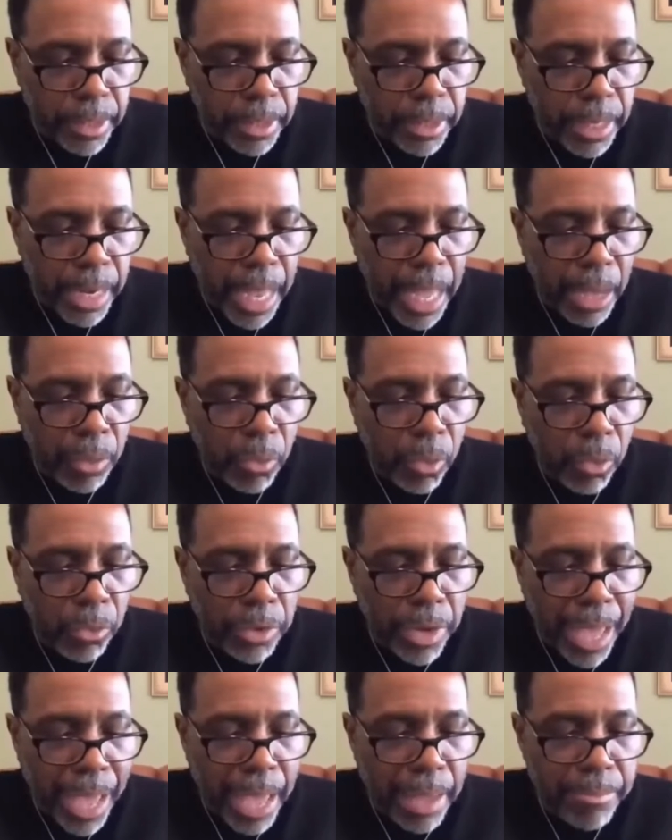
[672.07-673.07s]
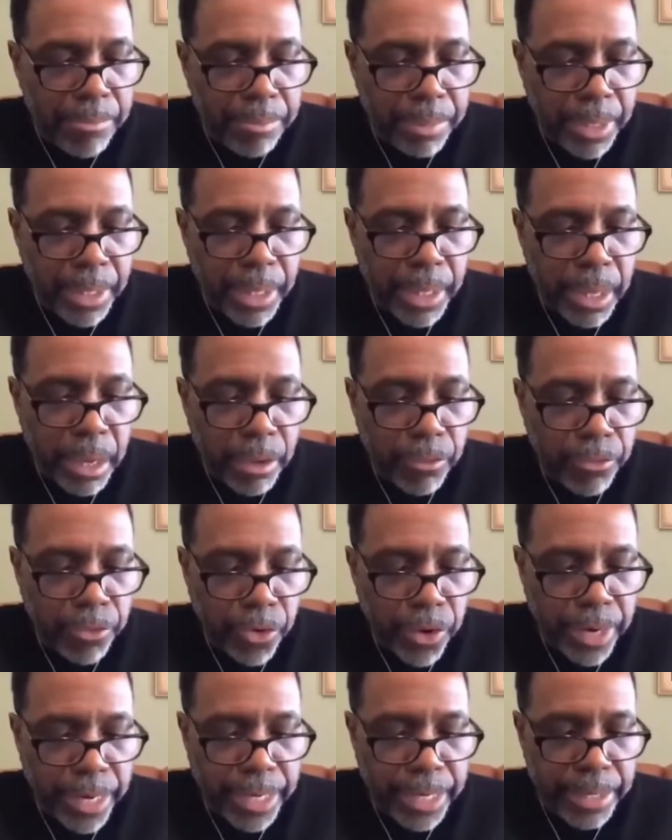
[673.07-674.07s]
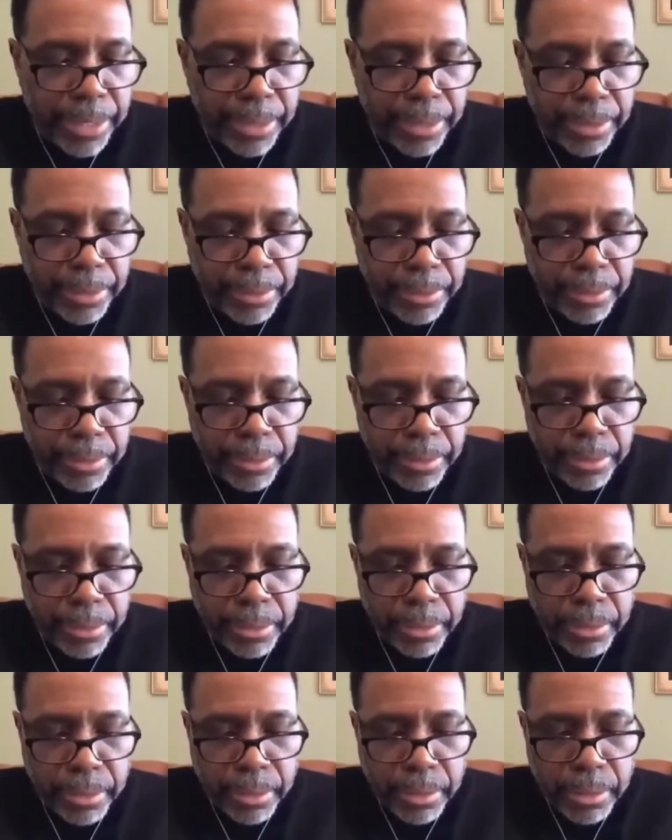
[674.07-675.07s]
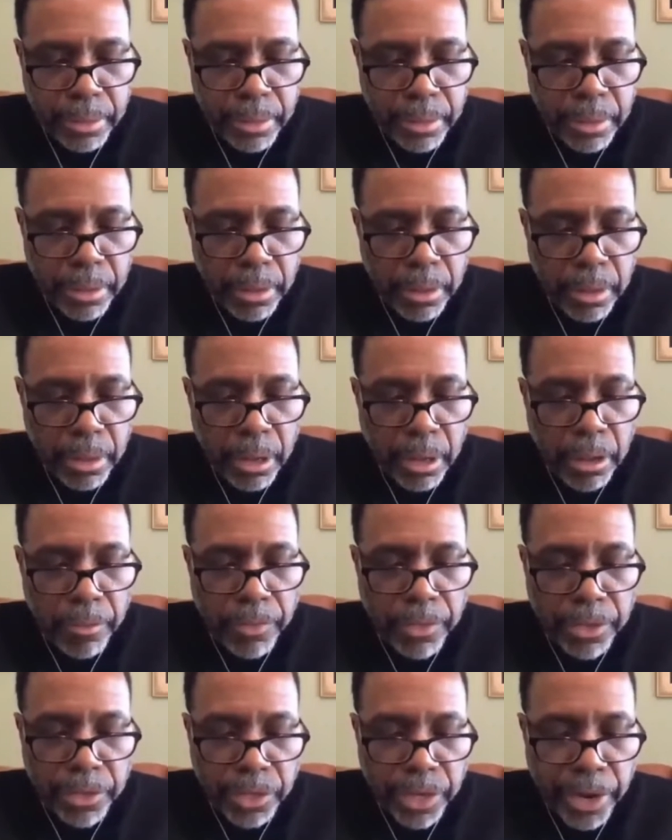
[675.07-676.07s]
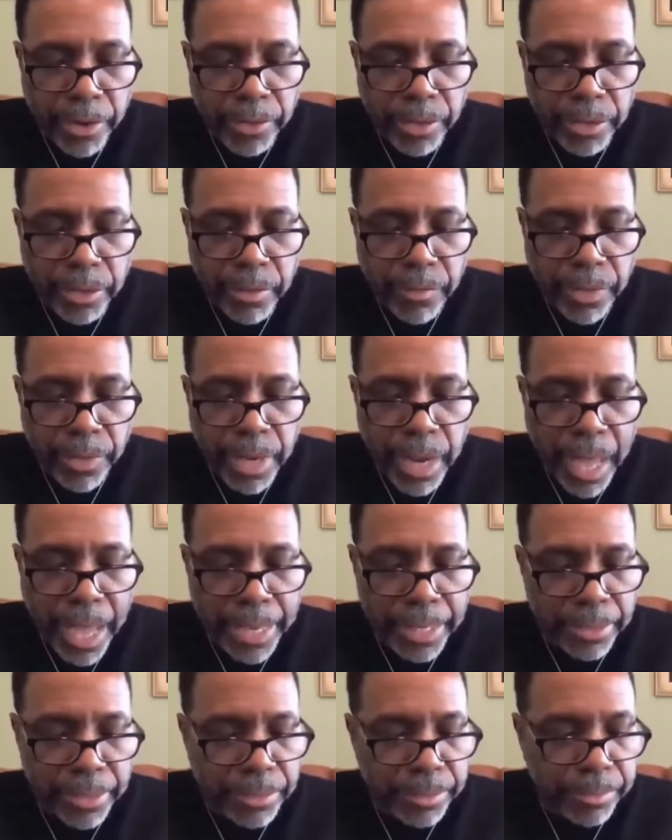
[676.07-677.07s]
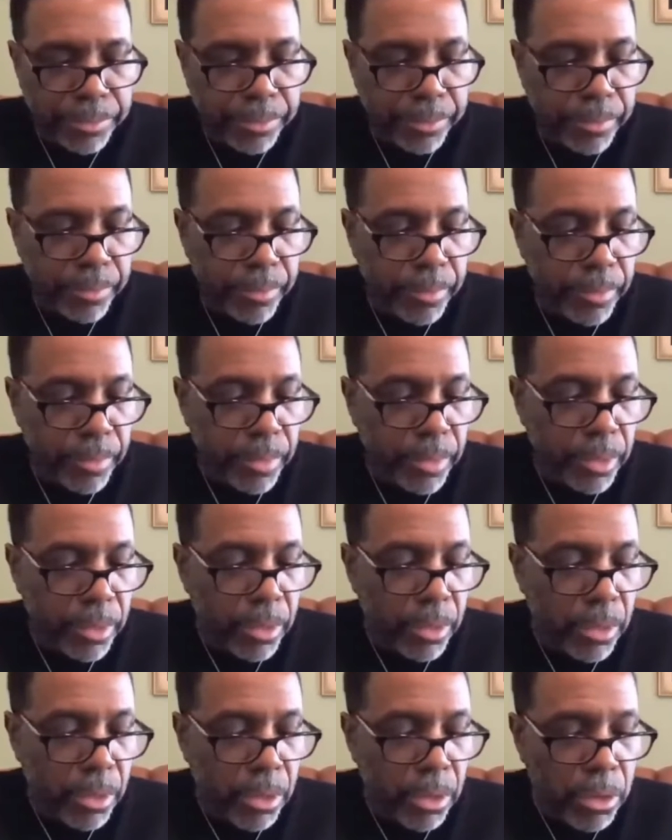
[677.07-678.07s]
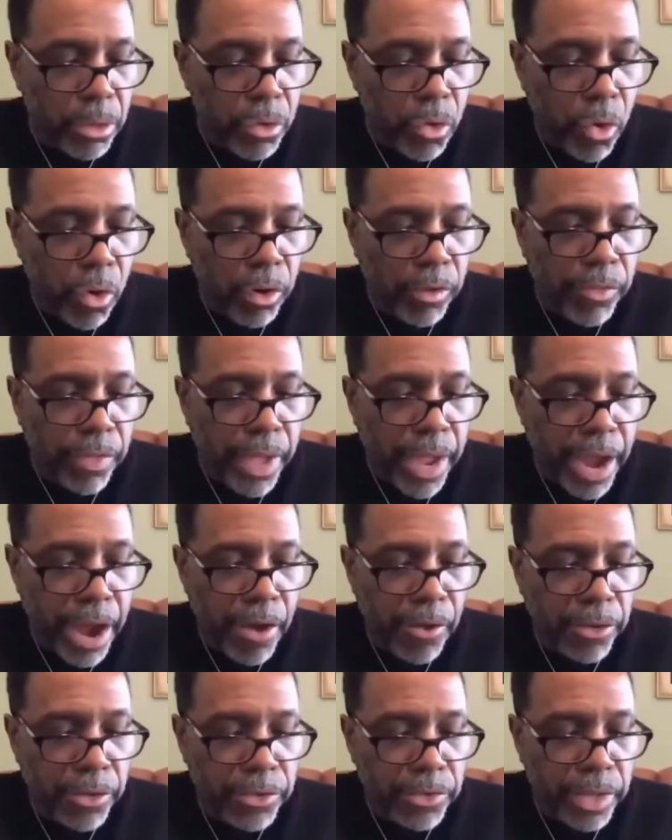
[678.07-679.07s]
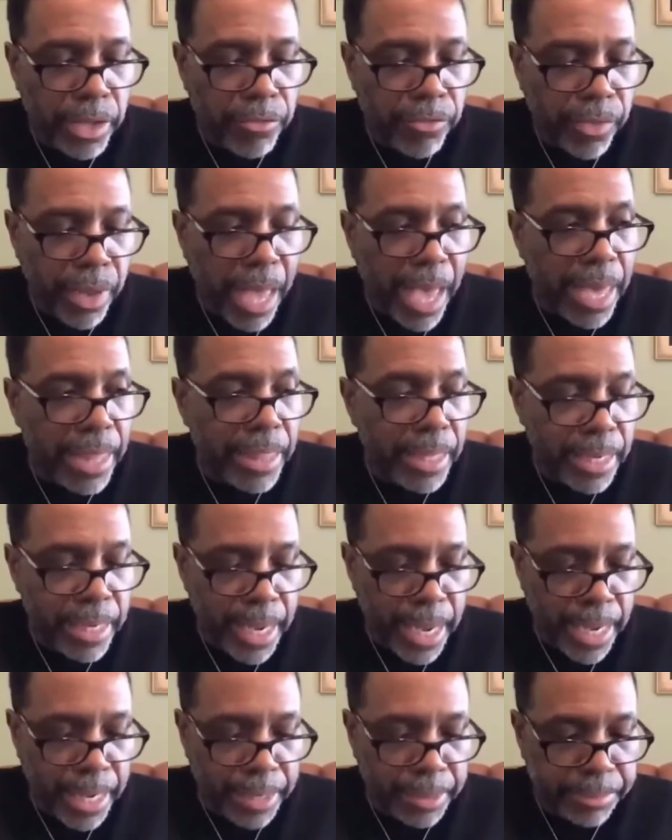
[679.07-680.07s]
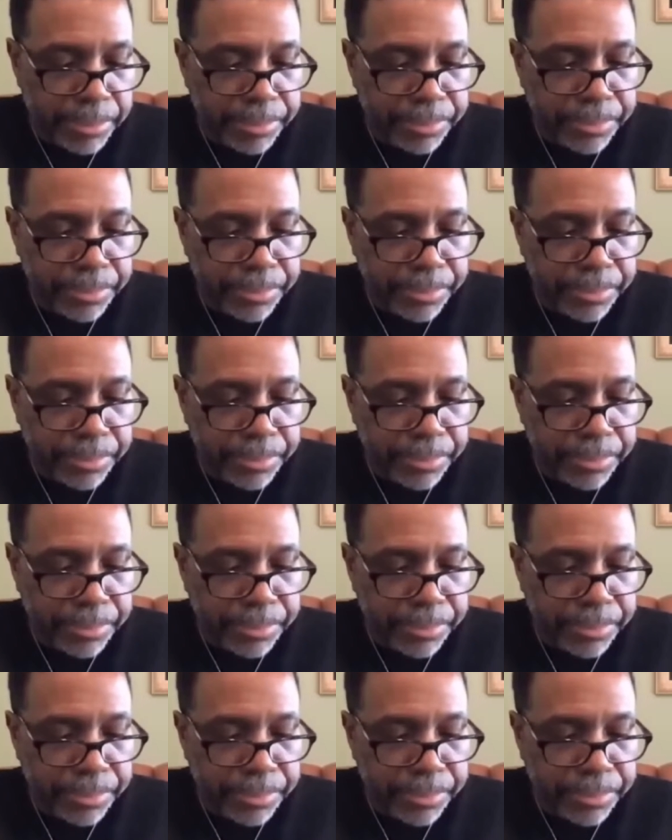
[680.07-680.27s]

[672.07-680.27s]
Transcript: that I will not be afraid of the terrors of the night, nor of the arrows that fly in the day.